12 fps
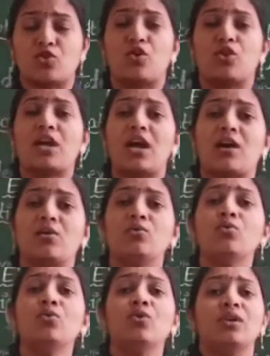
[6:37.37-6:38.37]
or
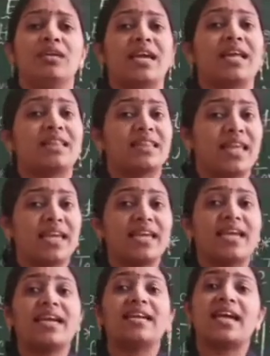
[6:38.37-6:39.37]
how can they
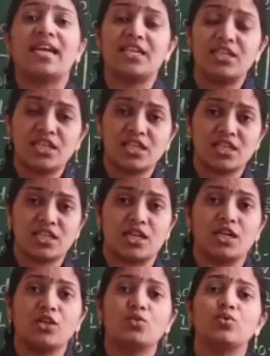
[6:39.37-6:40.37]
get
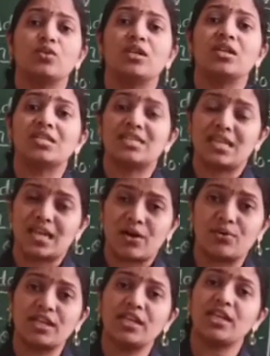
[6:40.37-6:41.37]
adjusted to the
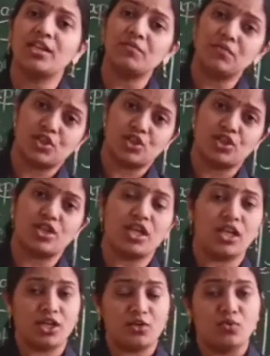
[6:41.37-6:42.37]
surrounding in which they
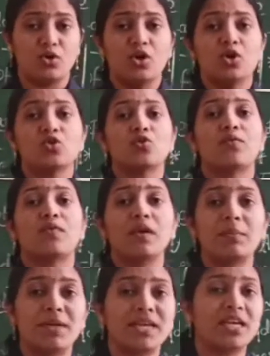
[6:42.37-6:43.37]
live. So we
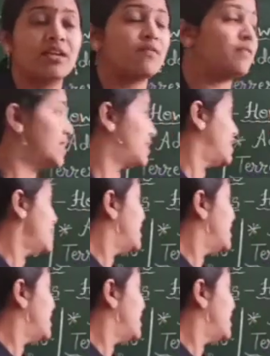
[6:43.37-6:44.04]
will begin with the